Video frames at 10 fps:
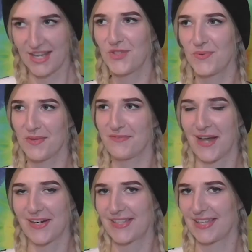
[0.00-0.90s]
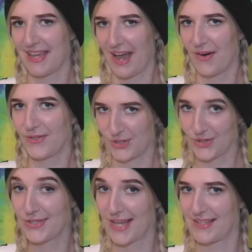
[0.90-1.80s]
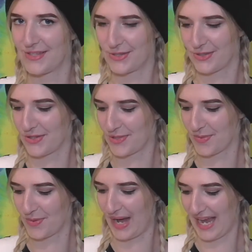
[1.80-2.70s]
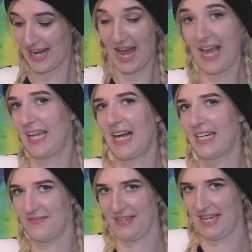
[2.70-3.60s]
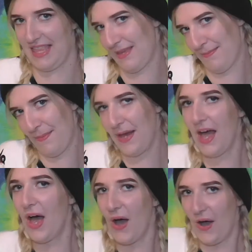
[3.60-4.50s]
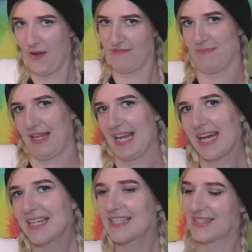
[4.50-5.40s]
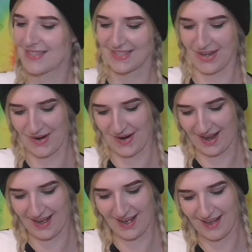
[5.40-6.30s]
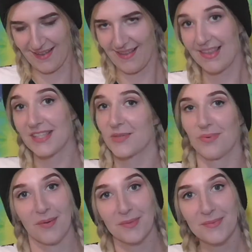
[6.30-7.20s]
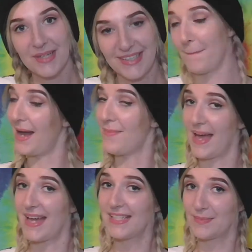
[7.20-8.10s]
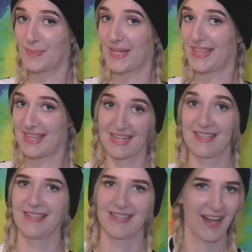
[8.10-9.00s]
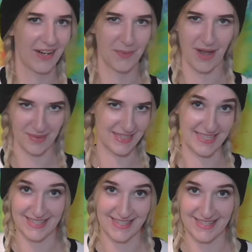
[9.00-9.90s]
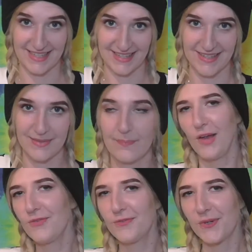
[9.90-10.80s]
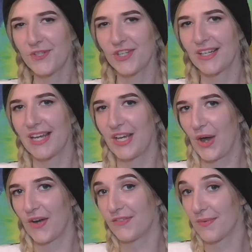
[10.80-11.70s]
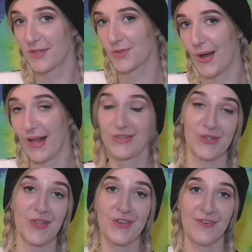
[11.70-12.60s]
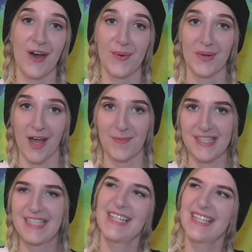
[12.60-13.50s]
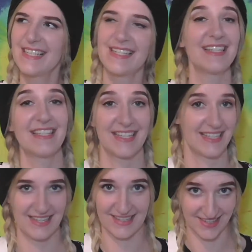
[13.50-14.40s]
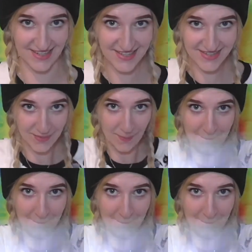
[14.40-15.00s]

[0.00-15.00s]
aside from the fact that they are two sizes too small and I can't even get them over my legs, so uh, that's a problem. My bad, but that is exactly why we test these things. Unfortunately, going from the twill to the final garment isn't as easy as this.